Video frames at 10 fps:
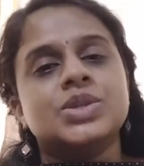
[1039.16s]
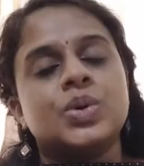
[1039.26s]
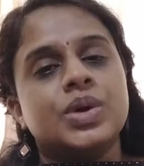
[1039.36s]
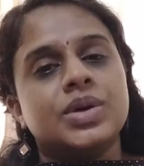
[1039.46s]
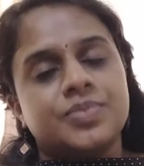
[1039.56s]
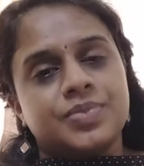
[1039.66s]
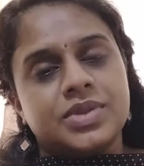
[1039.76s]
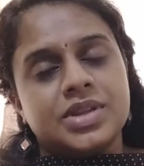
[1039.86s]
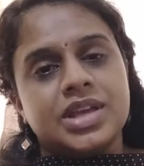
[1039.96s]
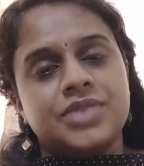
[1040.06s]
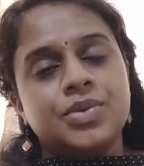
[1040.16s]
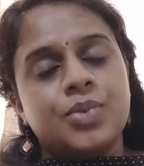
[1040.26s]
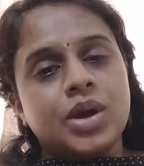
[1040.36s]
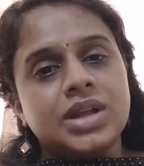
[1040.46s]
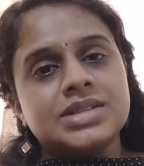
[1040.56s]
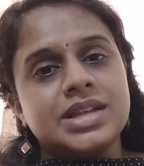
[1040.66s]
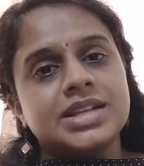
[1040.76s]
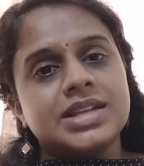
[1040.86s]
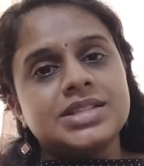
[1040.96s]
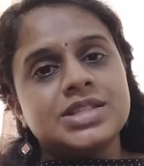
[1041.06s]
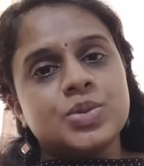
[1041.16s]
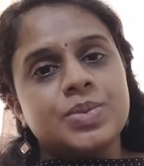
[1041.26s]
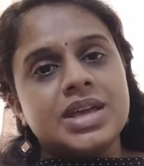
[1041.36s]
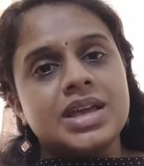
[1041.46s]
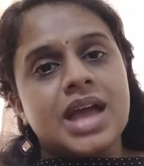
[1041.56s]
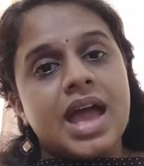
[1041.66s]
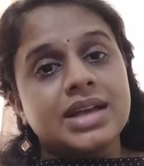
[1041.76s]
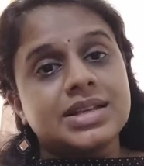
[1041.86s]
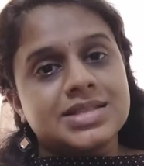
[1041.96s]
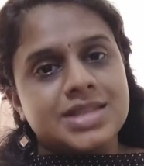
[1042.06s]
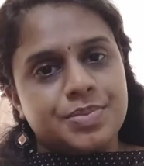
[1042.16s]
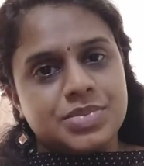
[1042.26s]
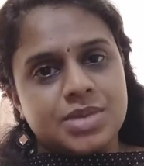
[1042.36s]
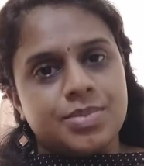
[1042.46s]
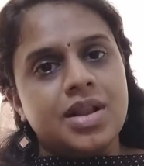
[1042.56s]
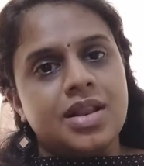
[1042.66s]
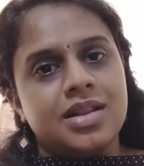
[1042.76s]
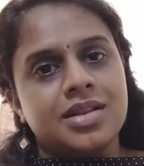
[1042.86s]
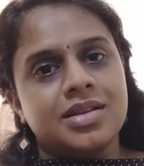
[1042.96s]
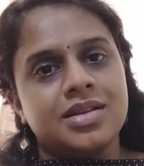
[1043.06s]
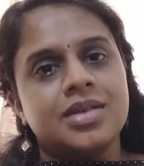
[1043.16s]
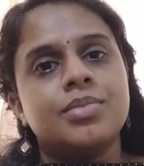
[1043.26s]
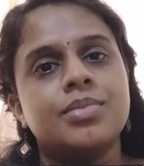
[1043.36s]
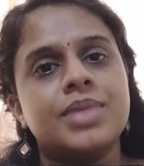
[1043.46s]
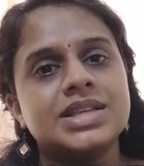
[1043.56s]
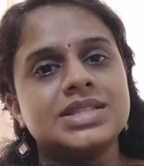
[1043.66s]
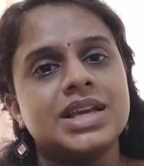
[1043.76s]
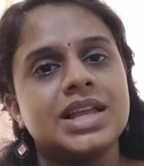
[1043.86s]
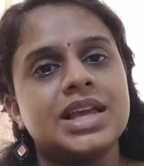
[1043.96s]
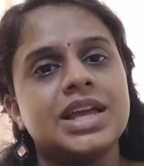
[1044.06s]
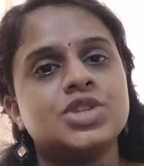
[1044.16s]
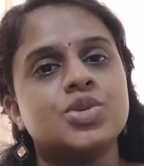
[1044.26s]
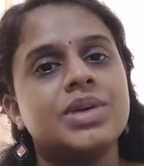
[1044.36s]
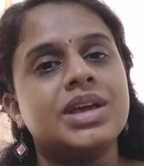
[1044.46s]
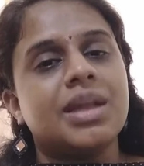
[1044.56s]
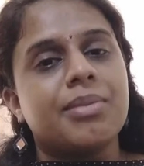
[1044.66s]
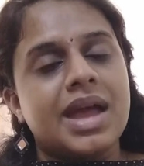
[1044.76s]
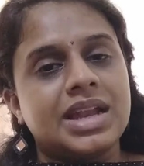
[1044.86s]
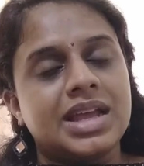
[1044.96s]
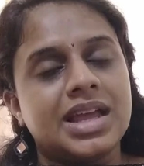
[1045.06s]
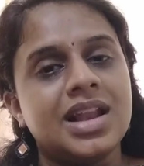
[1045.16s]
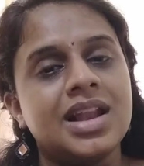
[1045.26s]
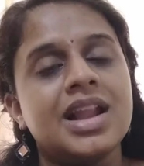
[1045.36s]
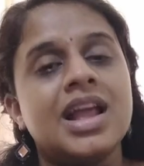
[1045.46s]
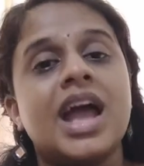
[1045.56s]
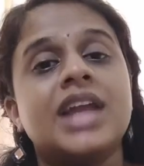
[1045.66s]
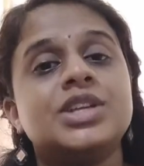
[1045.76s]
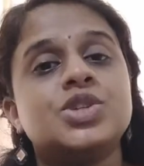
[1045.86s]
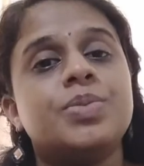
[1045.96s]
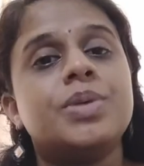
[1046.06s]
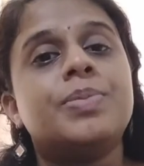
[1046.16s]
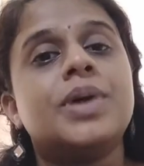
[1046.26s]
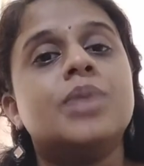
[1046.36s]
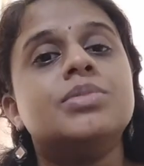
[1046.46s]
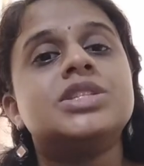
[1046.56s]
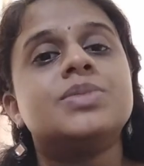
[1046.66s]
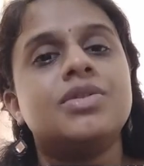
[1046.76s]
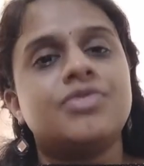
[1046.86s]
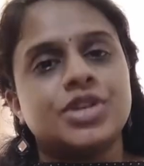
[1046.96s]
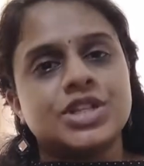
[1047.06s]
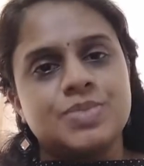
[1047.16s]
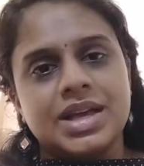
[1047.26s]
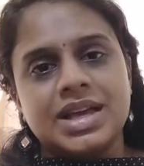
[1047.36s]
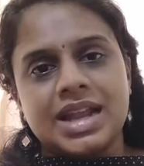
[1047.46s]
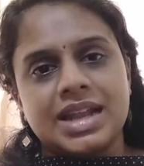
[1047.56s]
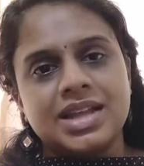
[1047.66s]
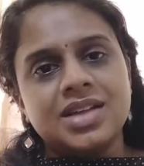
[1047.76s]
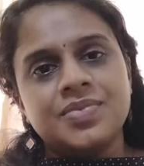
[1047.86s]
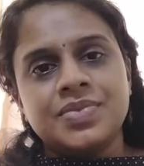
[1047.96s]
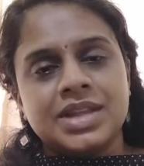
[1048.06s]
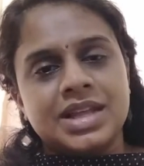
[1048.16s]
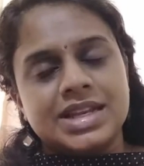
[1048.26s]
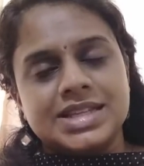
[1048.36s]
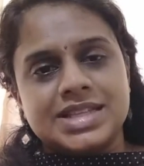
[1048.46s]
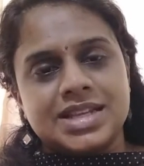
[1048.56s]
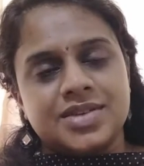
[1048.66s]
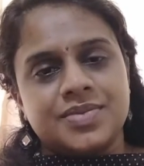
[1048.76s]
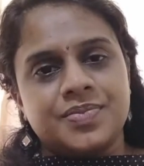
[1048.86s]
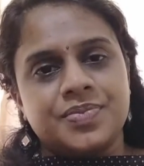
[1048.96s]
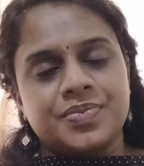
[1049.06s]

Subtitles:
So if you want a sentence to be acceptable, basically it should be grammatical and it should be permissible for the speaker and the listener.